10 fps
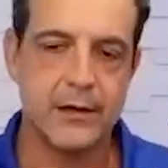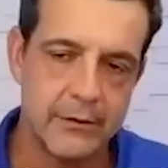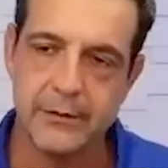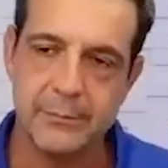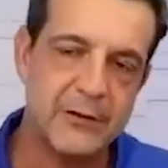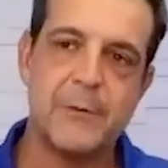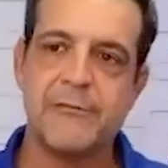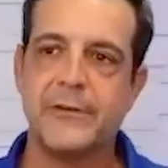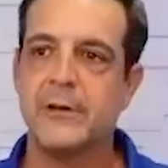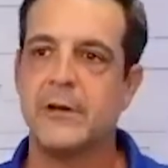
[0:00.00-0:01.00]
the baseball
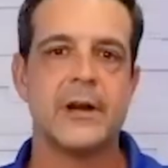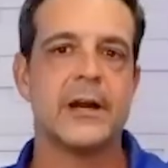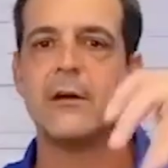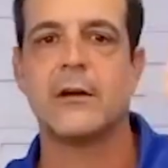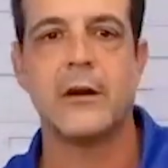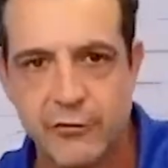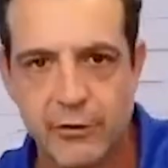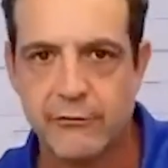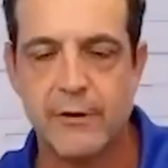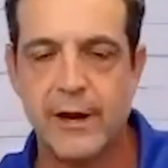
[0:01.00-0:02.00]
field, then I gotta go to
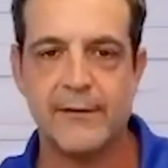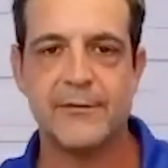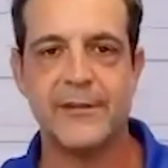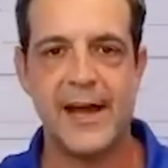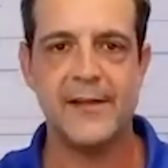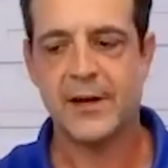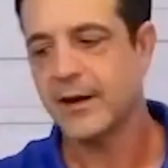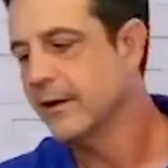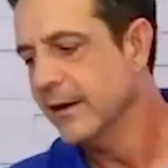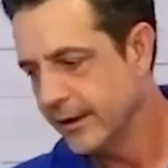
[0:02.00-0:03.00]
church right after that, then I,
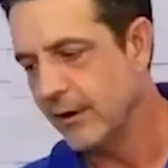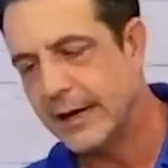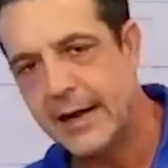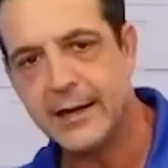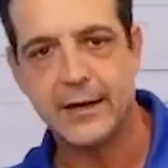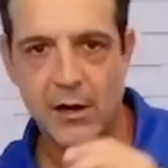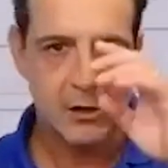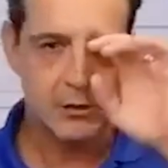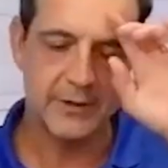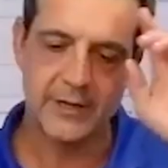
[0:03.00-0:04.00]
you know, I gotta get
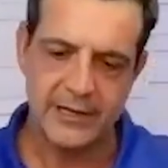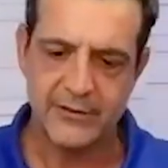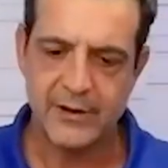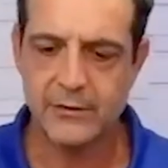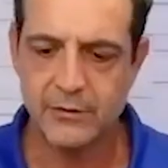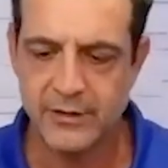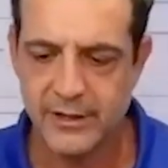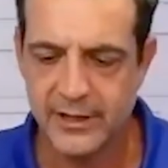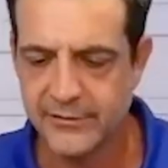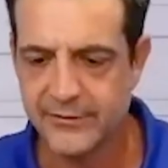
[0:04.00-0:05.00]
home, and the kids and I are doing
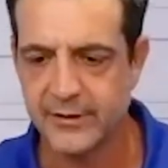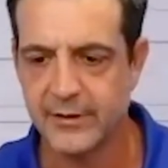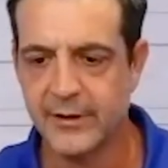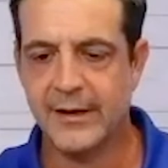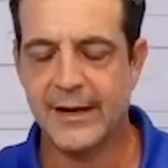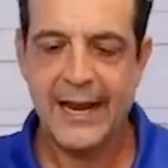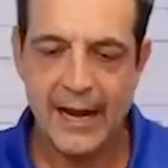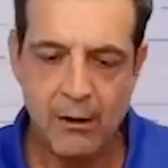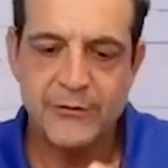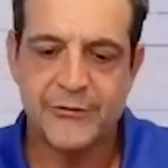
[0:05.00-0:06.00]
this, and and I
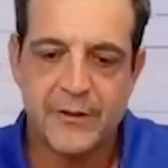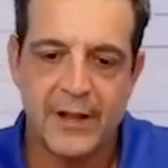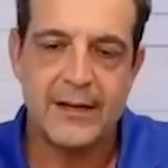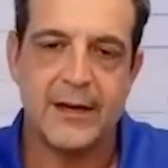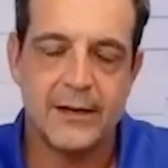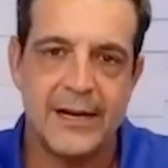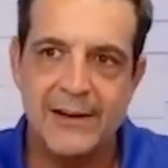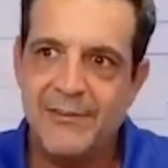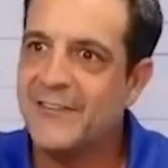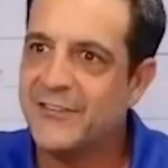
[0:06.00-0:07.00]
was like,
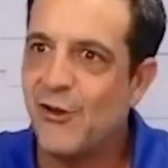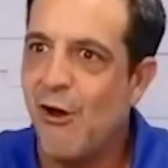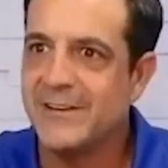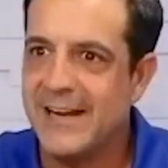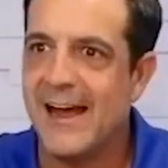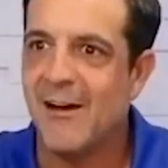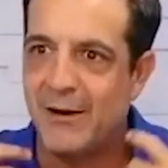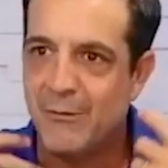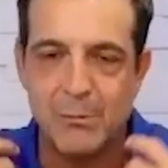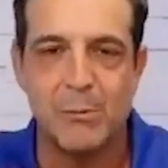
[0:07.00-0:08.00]
even as I talk now, I
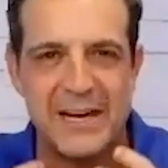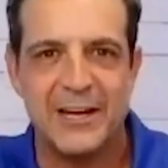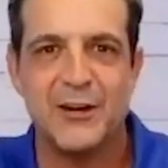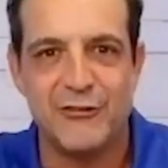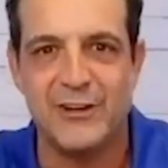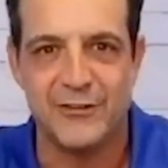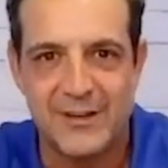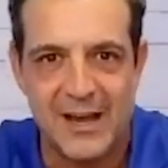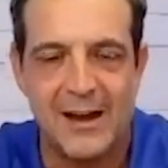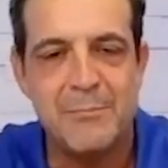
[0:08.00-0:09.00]
remember my energy just
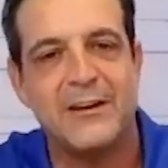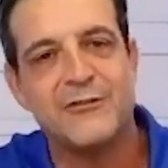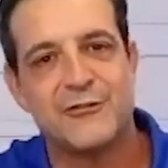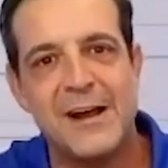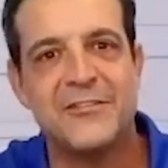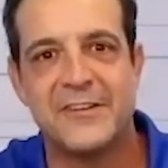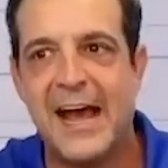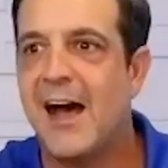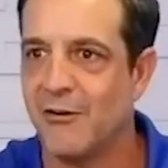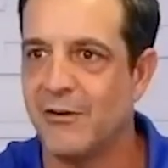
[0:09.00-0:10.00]
kind of being stressed
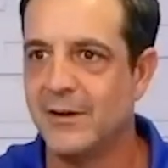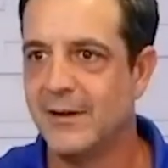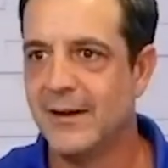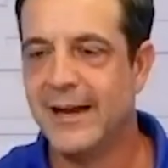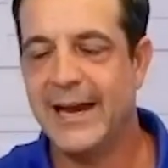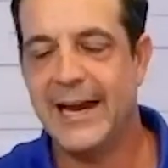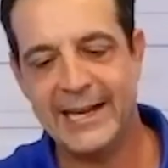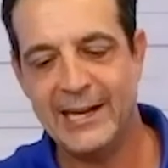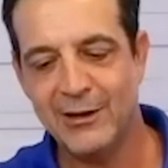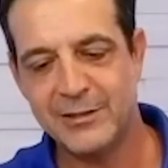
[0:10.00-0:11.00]
out. Mm-hmm. And
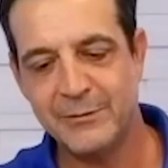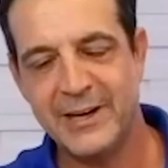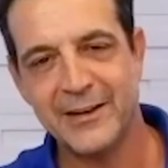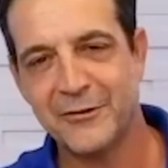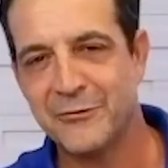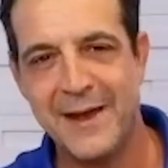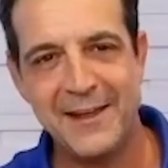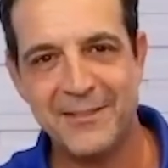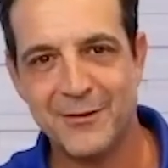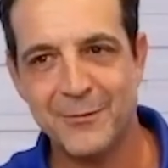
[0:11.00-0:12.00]
he looked at me and he goes,
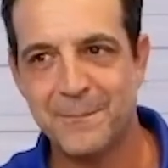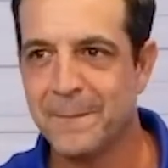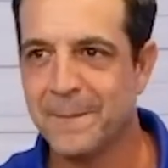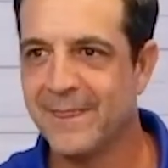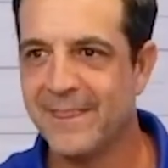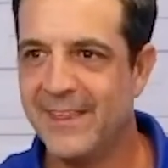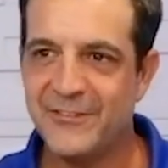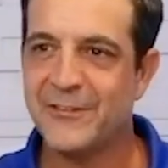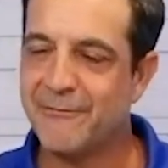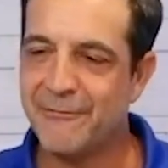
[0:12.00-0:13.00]
Matthew, that's
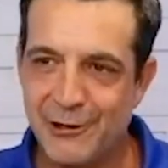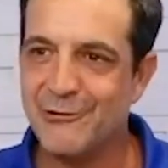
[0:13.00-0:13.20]
the fruit.